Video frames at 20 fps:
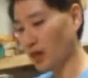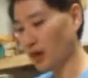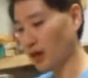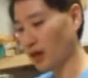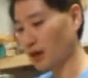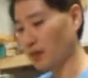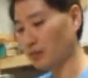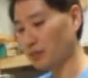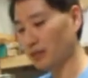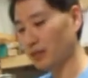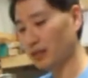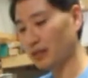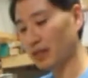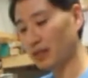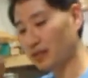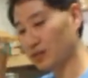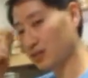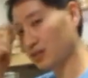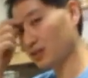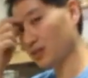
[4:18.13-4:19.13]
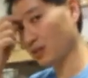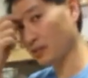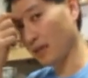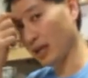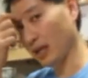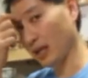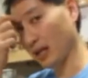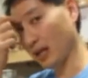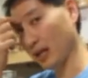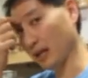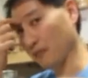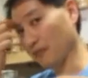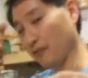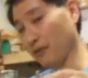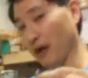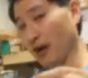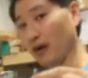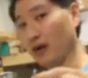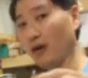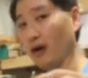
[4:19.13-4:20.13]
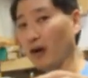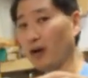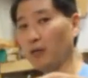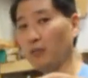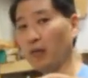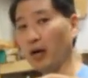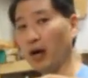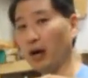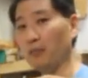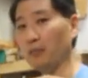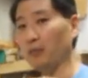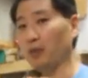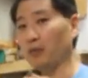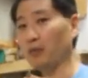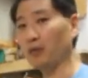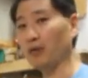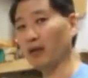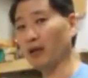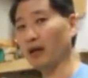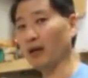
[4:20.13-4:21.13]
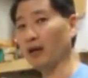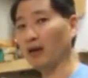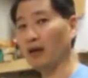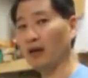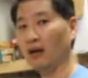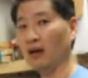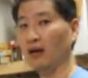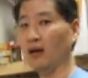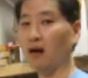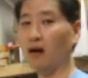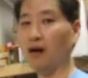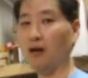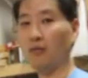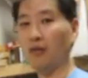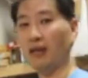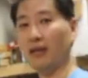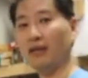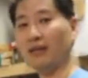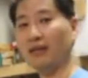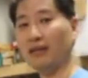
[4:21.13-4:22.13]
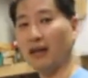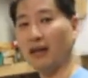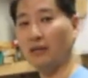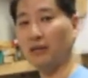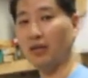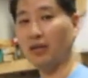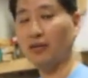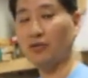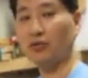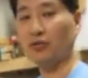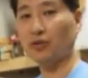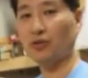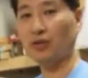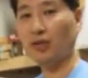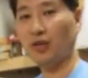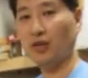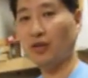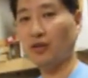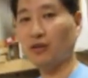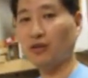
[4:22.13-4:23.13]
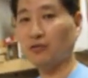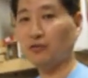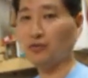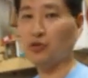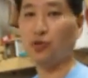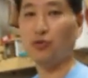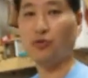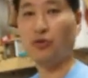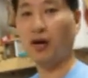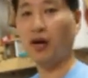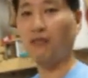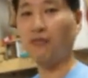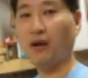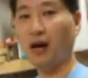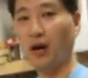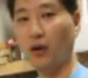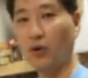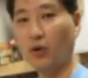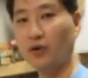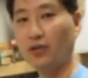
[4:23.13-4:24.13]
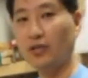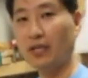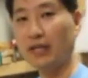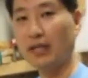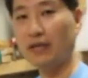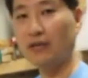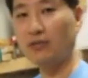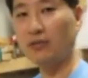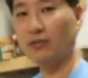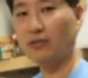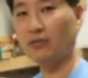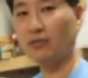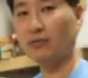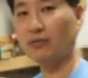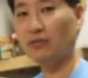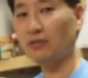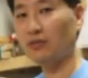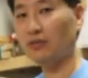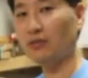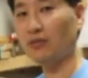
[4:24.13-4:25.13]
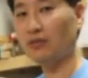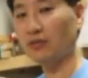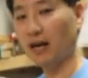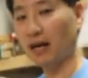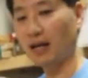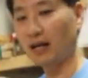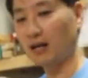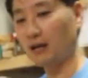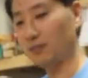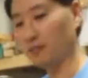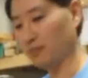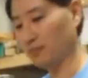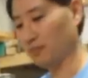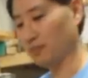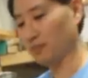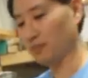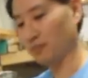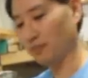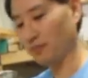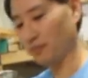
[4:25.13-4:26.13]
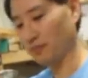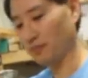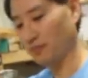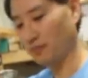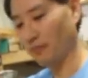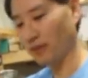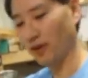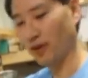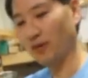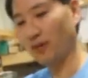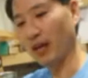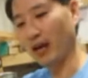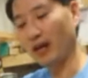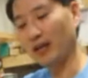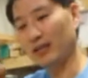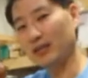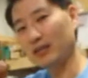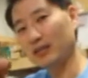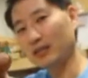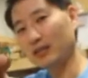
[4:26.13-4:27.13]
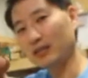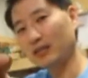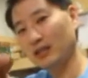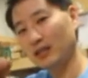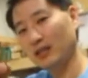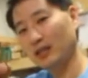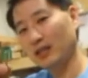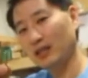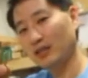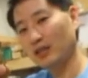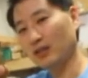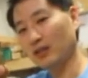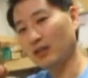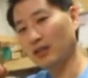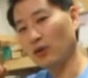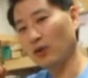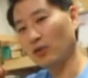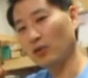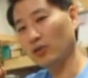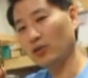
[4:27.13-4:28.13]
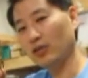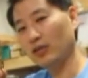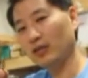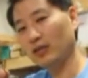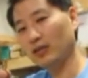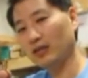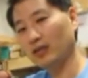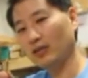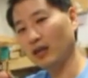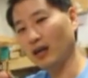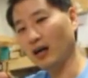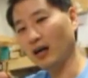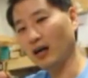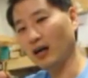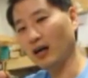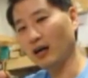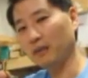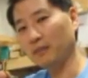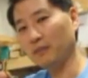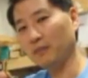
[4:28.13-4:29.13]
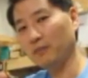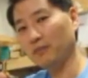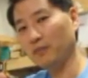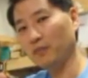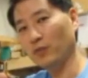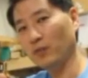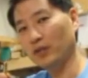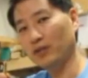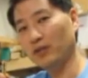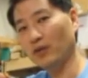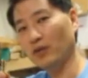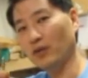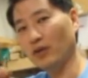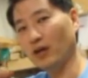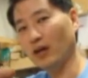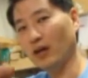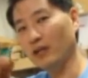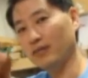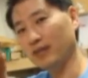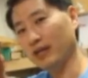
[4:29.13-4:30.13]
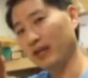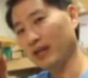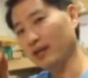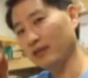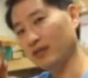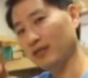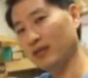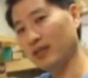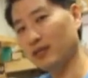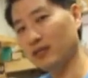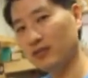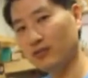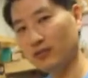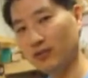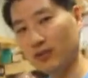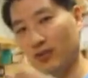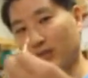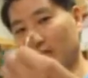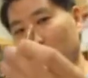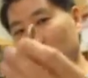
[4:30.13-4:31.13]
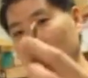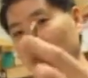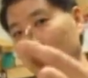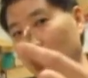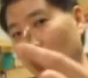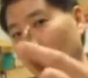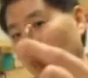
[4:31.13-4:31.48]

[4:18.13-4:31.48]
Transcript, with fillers: uh, it's just gonna make like a firecracker pop, and people are gonna like, oh man, the damn kids are shooting off fireworks again. So they're not gonna very likely to to go look. Um, what's going on if they hear this versus this